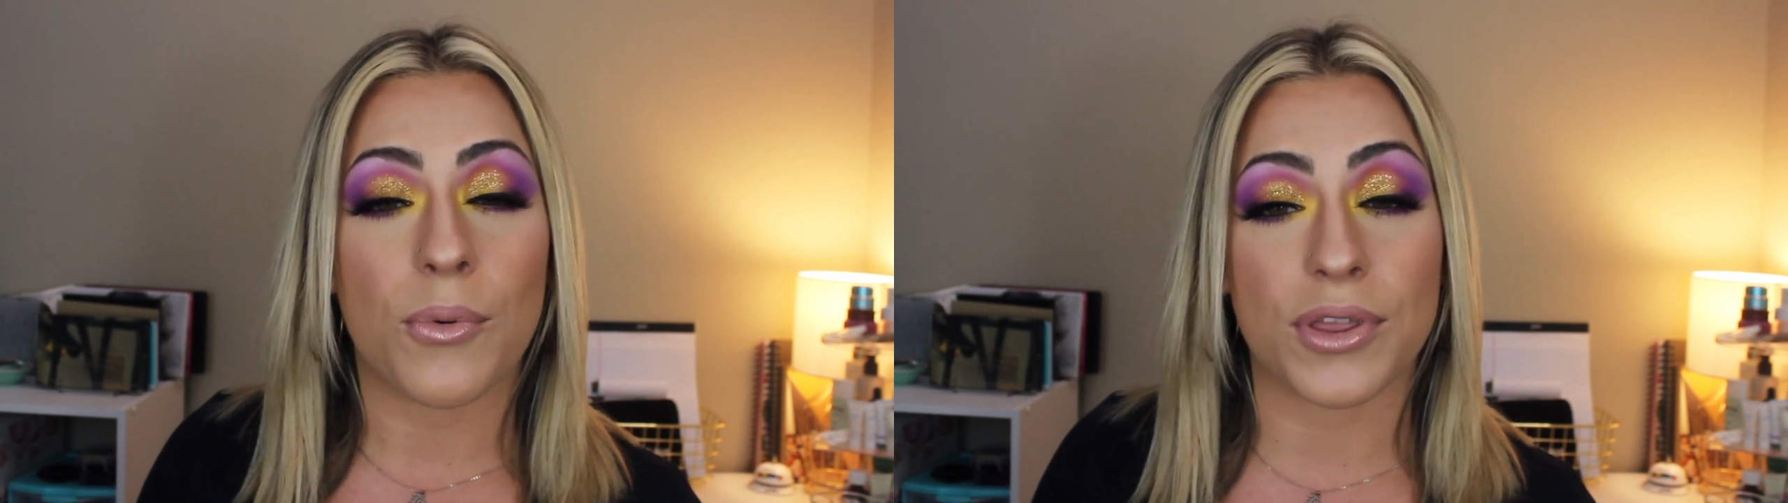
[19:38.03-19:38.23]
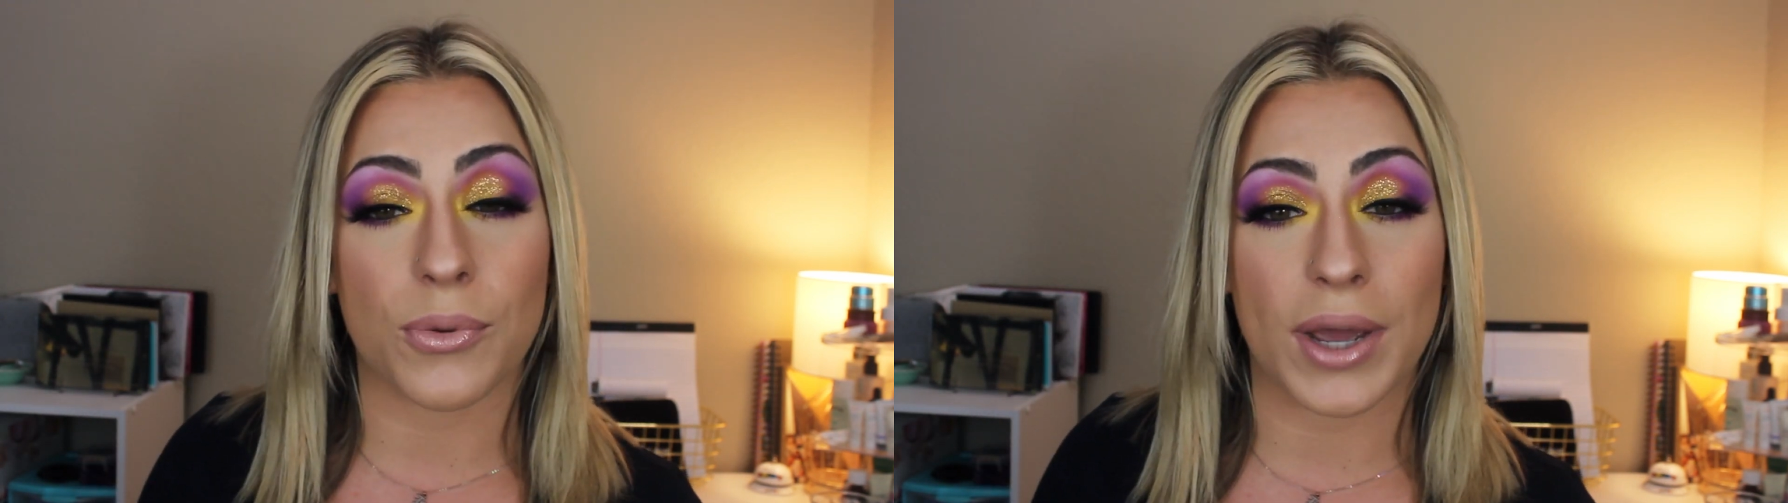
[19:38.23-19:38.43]

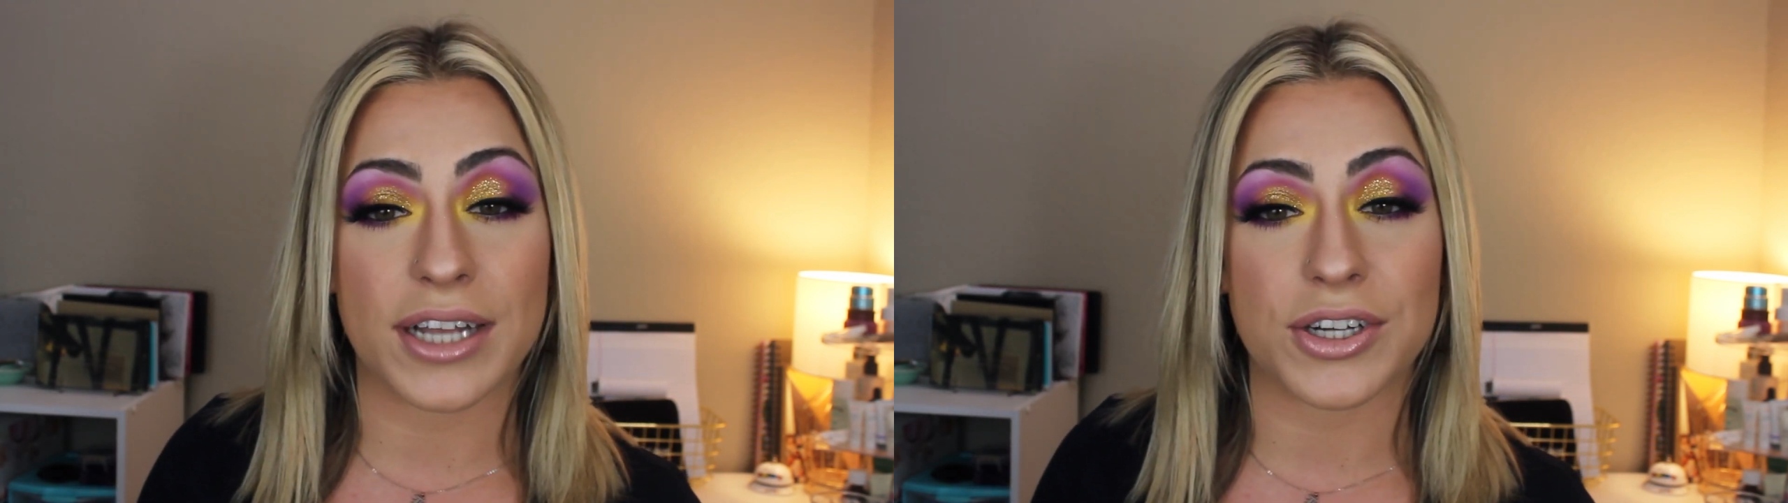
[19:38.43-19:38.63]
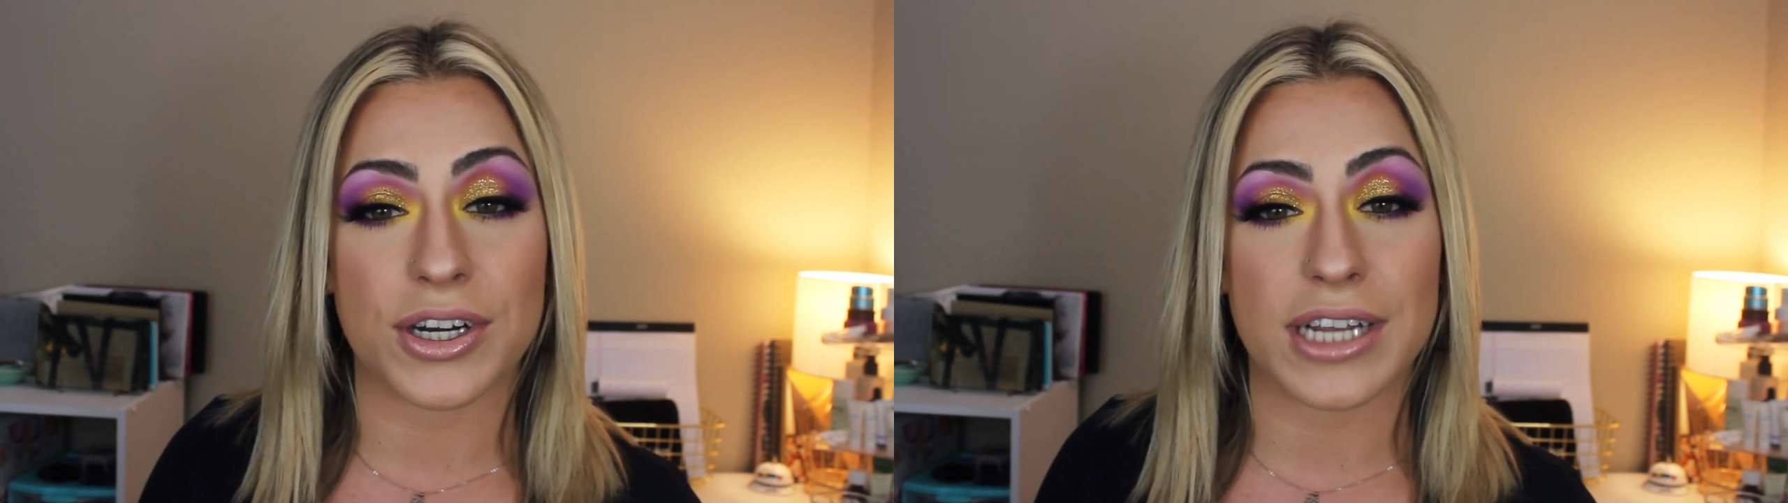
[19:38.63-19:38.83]
with the way
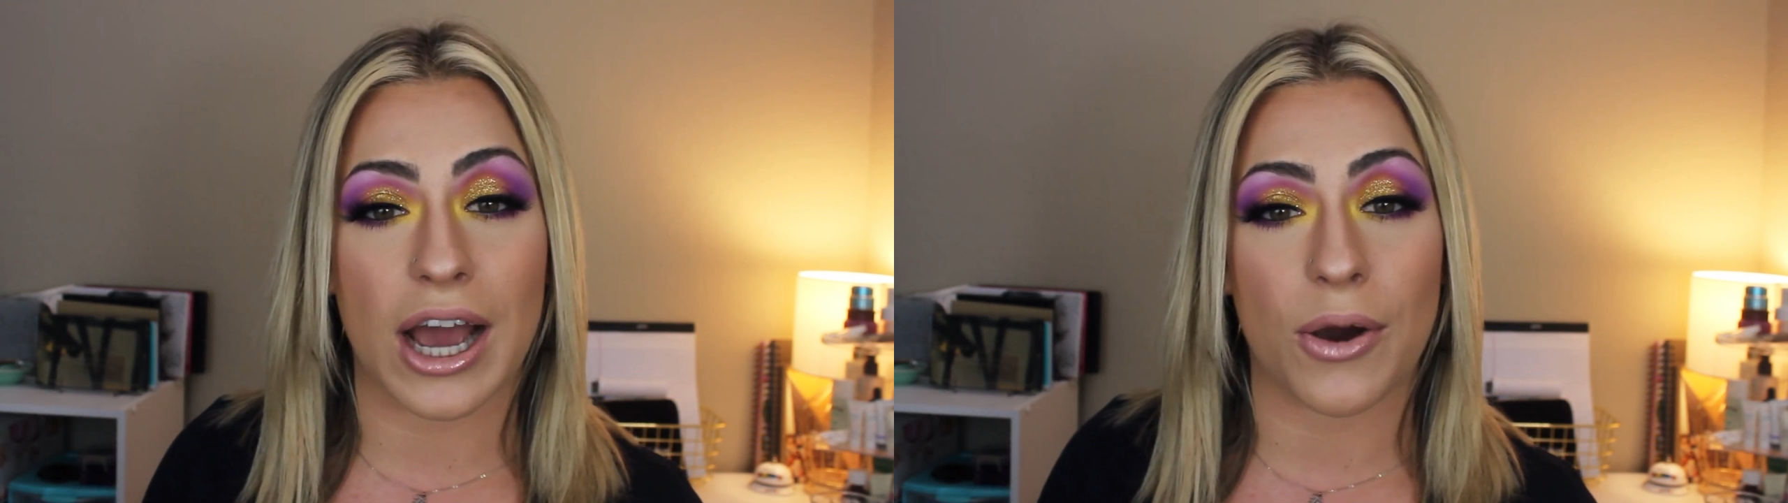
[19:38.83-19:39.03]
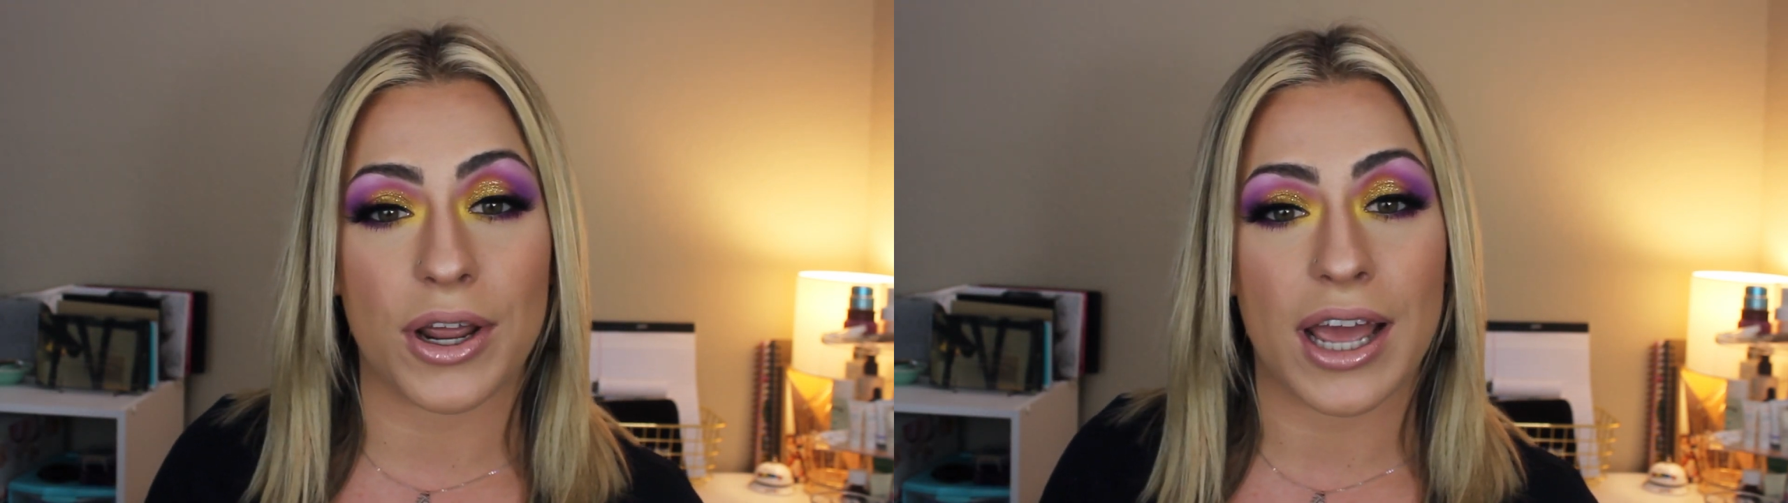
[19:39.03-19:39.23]
it turned
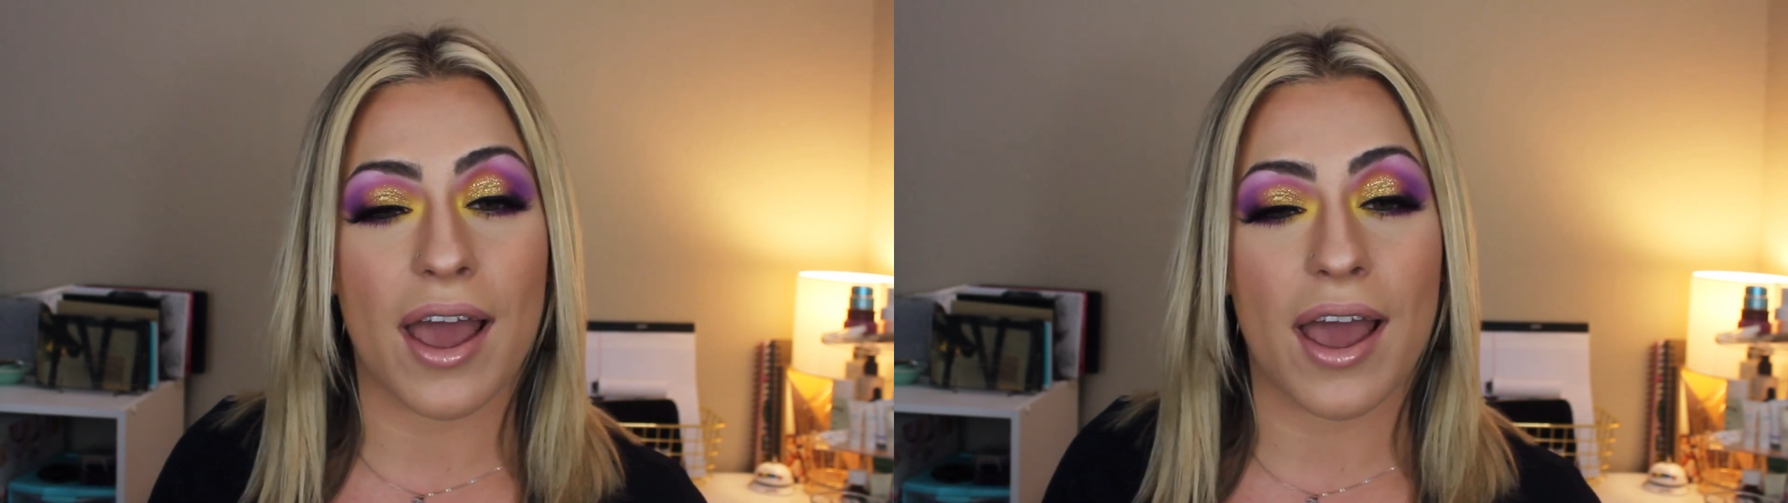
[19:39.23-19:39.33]
out.